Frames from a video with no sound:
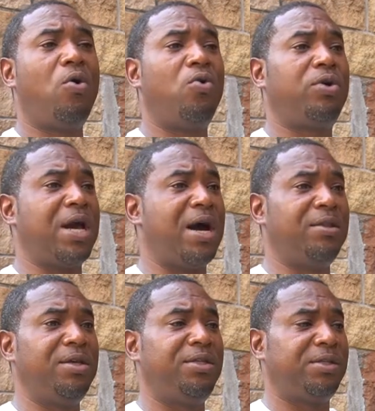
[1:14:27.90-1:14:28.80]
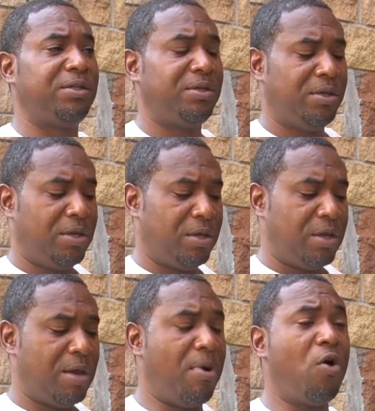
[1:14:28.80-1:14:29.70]
college,
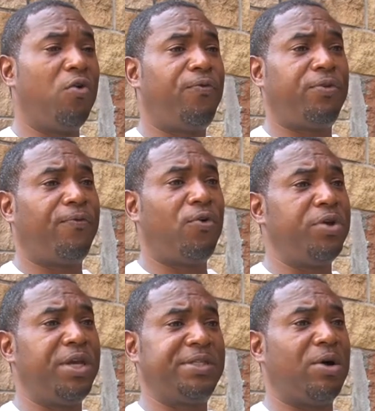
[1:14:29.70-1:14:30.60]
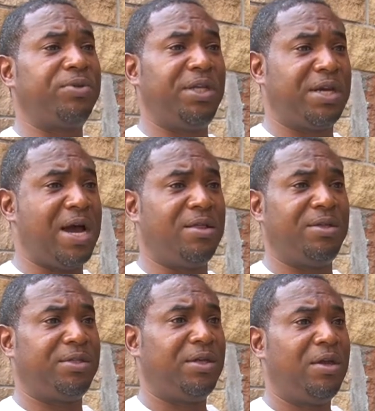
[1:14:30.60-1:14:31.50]
the 4 years I was in
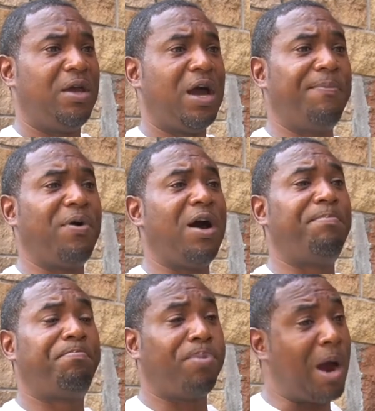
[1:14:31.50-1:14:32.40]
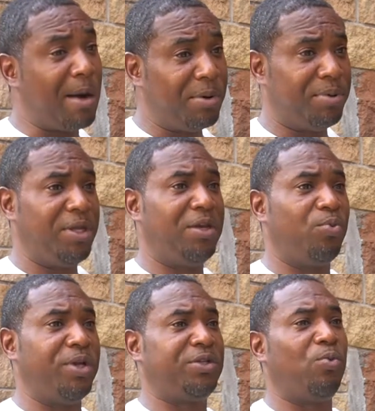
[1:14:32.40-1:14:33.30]
college, I probably
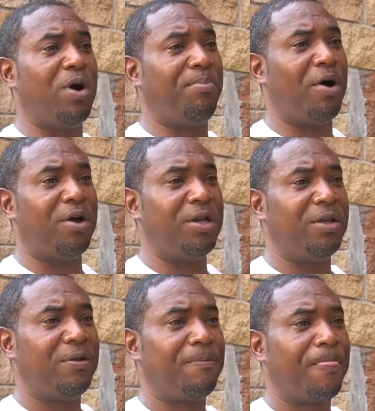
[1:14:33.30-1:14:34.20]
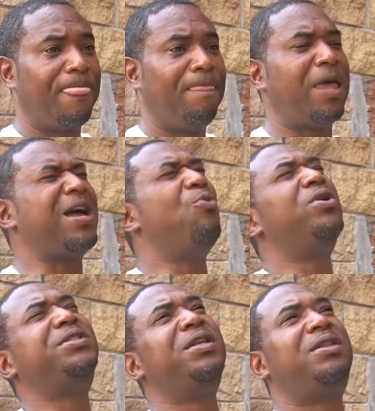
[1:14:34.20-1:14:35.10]
went to one party. Like I
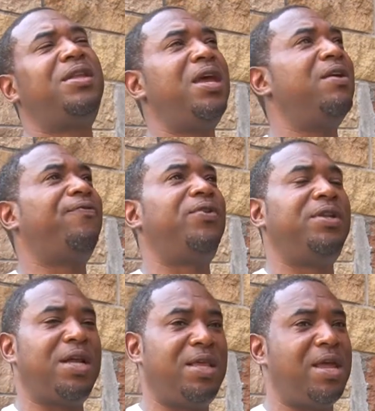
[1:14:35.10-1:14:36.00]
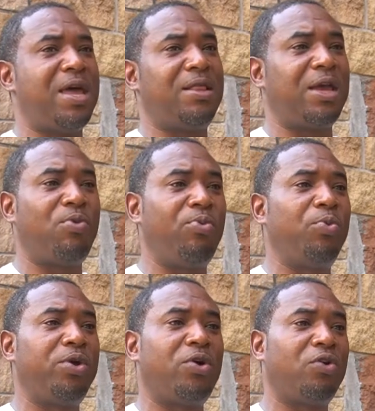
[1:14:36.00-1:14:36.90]
wasn't there for none of that. Like when we
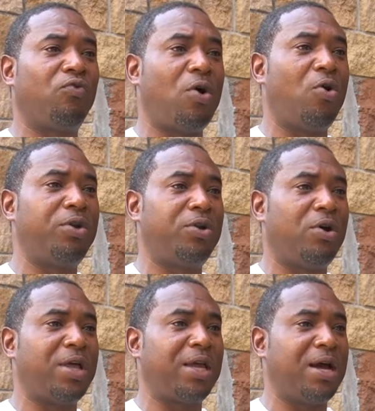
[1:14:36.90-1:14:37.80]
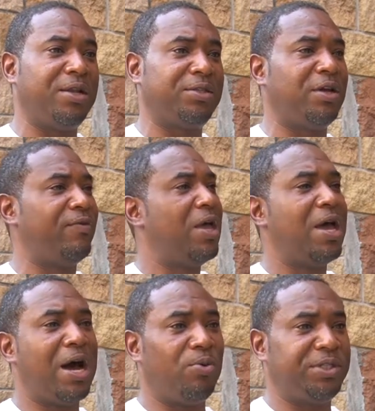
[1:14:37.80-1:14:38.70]
went on the road and all that kind of stuff,
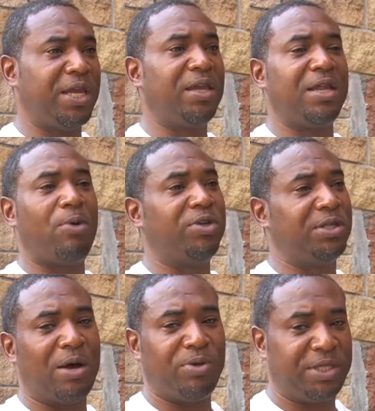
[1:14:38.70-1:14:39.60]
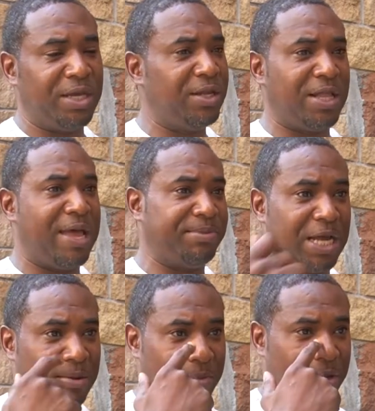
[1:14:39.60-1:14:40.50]
I was getting the laptop